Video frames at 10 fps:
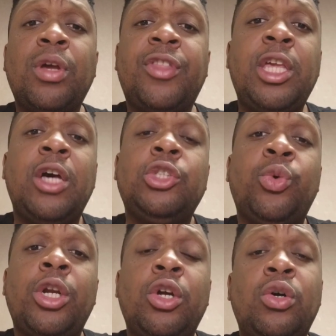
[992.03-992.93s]
Anything else
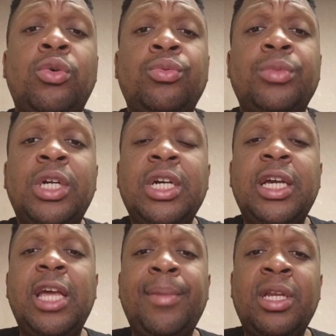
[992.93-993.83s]
you want to know,
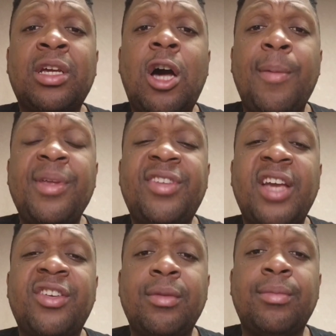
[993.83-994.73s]
hit me in the comment
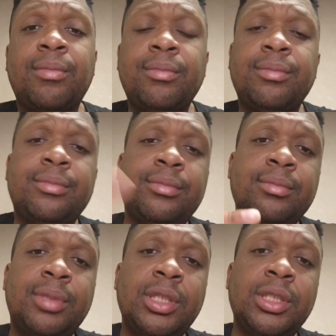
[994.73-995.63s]
section.
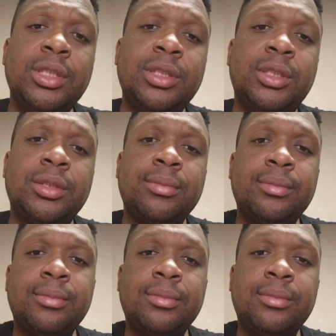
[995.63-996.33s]
Peace.